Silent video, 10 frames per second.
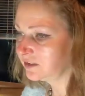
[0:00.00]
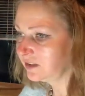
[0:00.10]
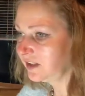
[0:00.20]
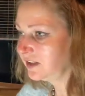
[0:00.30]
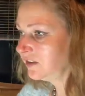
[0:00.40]

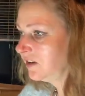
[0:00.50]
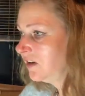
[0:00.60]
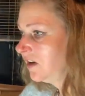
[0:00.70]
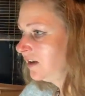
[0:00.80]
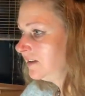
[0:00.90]
get
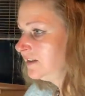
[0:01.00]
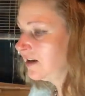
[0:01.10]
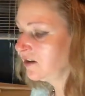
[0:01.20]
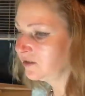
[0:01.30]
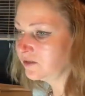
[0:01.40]

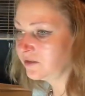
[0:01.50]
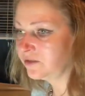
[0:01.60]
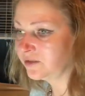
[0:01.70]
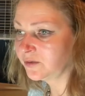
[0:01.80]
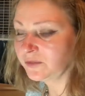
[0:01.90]
down
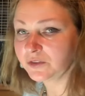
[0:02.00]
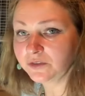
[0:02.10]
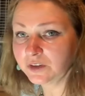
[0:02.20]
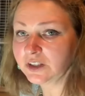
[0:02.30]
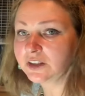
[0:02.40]
from your
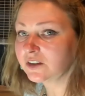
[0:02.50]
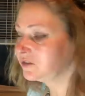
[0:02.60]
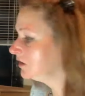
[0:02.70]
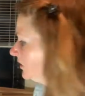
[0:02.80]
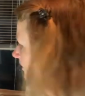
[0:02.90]
feet when you